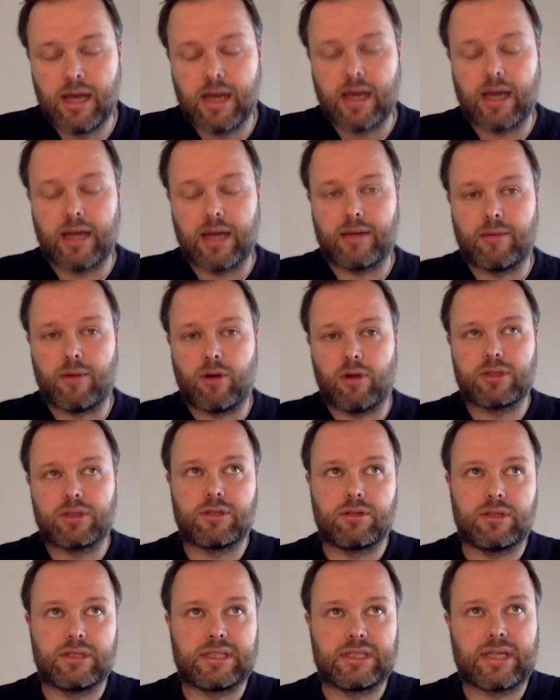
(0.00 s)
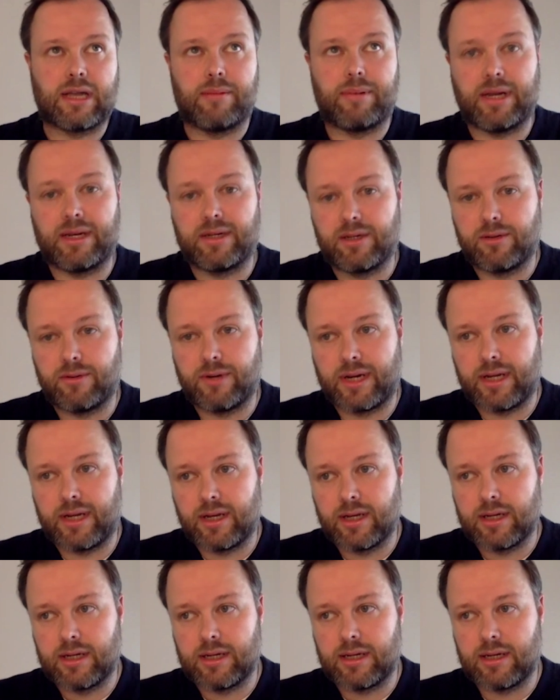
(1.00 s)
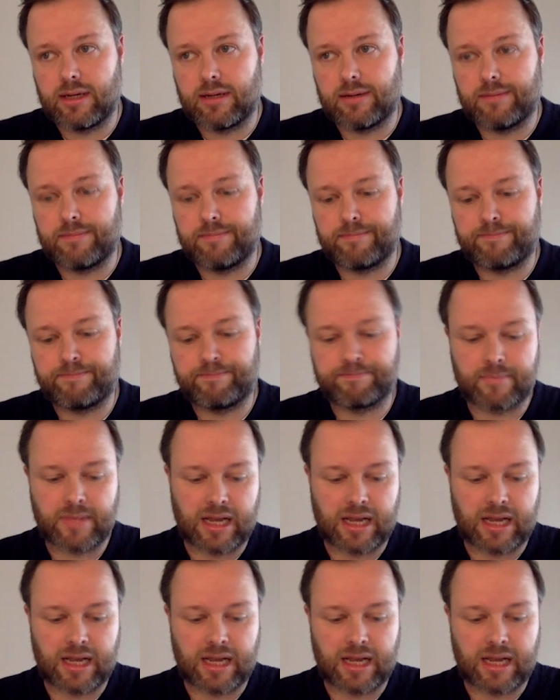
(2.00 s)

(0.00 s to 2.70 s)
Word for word: and I'm also a stipendiary um,